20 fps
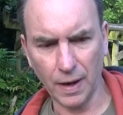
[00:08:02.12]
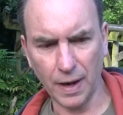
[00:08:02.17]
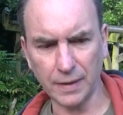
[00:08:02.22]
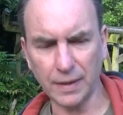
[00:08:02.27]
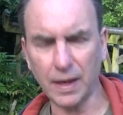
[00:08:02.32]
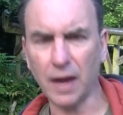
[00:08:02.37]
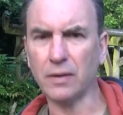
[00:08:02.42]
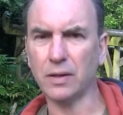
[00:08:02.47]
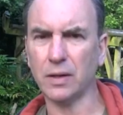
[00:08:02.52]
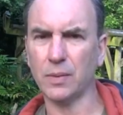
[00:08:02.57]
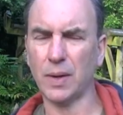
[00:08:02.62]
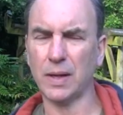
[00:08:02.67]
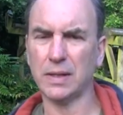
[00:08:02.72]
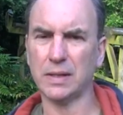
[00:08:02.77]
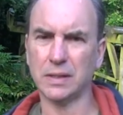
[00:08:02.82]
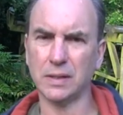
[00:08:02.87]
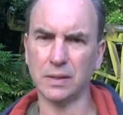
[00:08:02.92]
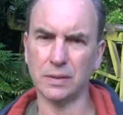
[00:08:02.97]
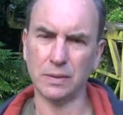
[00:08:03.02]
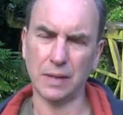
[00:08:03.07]
And the only way
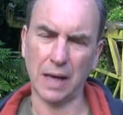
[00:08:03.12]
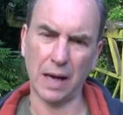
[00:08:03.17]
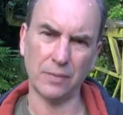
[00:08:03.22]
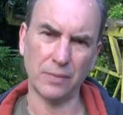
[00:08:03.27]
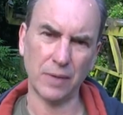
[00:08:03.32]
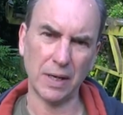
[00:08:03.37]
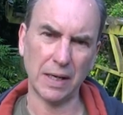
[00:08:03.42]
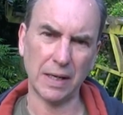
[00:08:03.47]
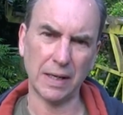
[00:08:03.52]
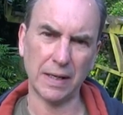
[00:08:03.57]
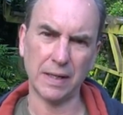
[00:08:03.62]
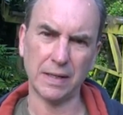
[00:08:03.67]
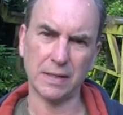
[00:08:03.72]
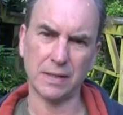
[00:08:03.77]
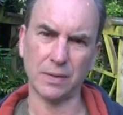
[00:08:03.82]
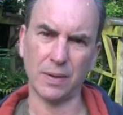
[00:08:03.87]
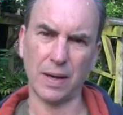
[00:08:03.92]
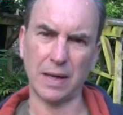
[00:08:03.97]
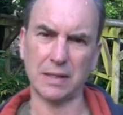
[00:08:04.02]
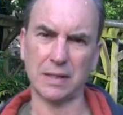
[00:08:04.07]
to do that really
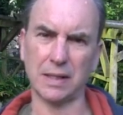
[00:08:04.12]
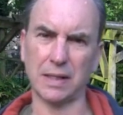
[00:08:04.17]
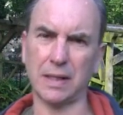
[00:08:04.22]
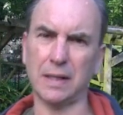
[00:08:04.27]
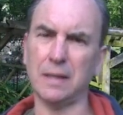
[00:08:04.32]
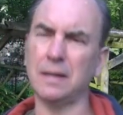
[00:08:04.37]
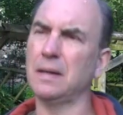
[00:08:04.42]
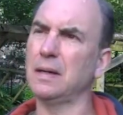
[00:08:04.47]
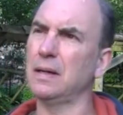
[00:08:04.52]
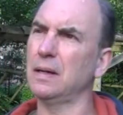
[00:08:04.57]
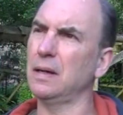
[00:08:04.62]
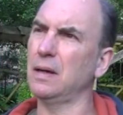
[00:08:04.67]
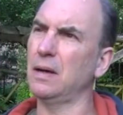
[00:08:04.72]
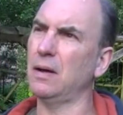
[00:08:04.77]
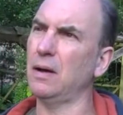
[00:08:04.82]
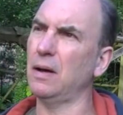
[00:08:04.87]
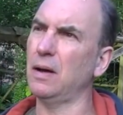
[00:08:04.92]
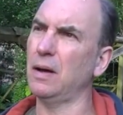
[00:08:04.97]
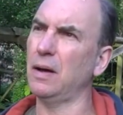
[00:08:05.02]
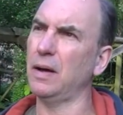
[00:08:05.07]
is to actually
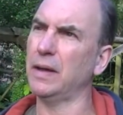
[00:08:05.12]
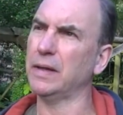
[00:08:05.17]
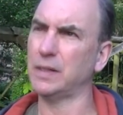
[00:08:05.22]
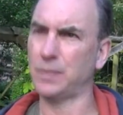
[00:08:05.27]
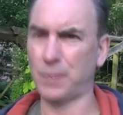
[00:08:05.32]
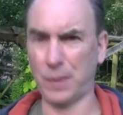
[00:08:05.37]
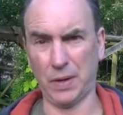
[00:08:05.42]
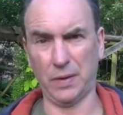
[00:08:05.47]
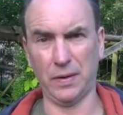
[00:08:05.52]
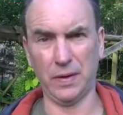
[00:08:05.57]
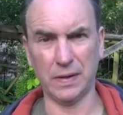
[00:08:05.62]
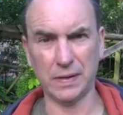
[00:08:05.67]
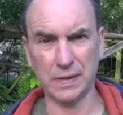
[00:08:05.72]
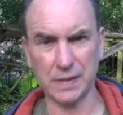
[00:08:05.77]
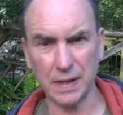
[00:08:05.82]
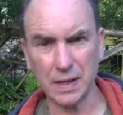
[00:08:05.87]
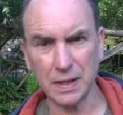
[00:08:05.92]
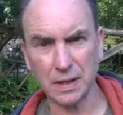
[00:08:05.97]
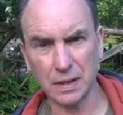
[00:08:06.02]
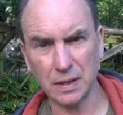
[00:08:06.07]

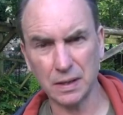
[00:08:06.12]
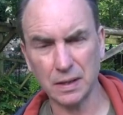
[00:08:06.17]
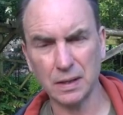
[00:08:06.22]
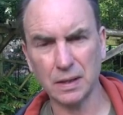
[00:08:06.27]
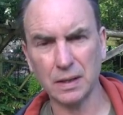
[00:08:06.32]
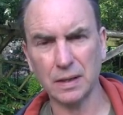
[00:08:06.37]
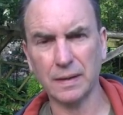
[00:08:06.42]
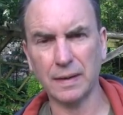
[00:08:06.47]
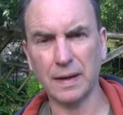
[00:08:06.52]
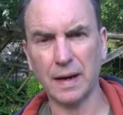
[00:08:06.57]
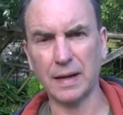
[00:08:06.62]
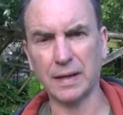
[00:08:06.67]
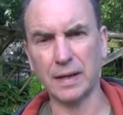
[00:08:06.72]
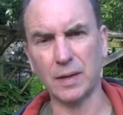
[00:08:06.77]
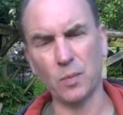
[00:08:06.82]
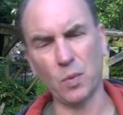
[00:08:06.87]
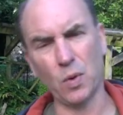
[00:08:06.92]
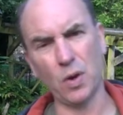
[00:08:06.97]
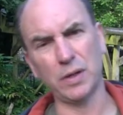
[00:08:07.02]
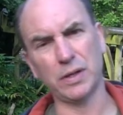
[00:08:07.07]
experience it and
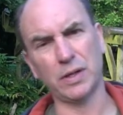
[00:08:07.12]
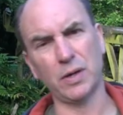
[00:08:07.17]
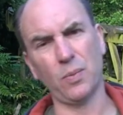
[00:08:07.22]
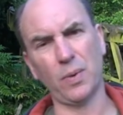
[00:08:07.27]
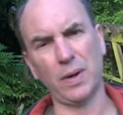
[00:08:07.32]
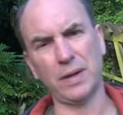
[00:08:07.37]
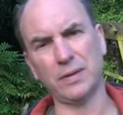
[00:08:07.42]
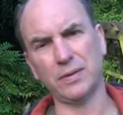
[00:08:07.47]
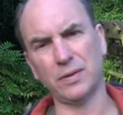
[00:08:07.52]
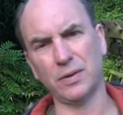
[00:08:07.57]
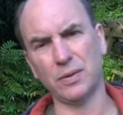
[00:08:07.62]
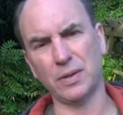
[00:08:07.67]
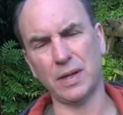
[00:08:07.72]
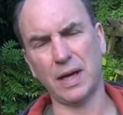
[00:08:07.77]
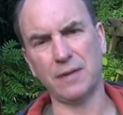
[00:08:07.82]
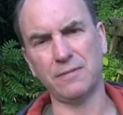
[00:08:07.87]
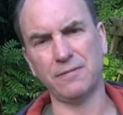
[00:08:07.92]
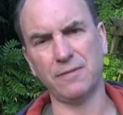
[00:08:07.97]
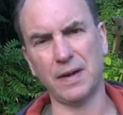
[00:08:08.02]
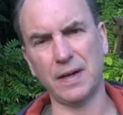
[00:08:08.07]
then work your way through
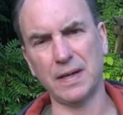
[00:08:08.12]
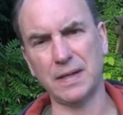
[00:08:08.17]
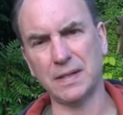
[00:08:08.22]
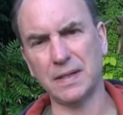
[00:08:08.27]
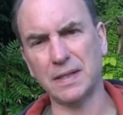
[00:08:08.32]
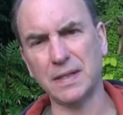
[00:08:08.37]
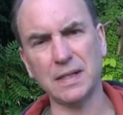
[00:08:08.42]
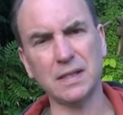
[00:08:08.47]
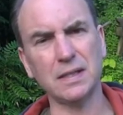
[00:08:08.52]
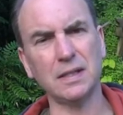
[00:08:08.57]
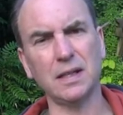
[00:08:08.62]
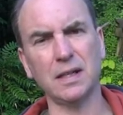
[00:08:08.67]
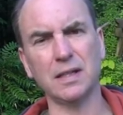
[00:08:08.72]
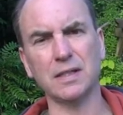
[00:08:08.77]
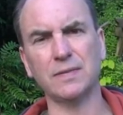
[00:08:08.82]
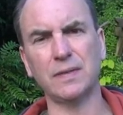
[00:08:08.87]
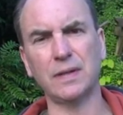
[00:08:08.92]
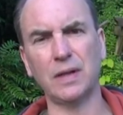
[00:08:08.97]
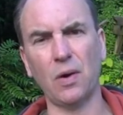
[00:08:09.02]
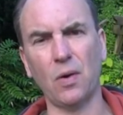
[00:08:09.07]
that phase. It doesn't
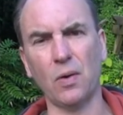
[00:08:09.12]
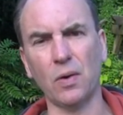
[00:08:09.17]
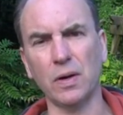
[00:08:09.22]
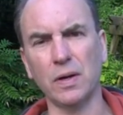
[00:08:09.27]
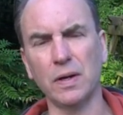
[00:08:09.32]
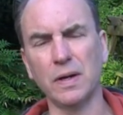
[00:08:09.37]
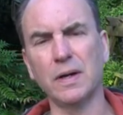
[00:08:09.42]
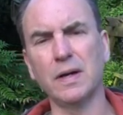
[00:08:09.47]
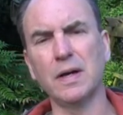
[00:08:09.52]
last for long.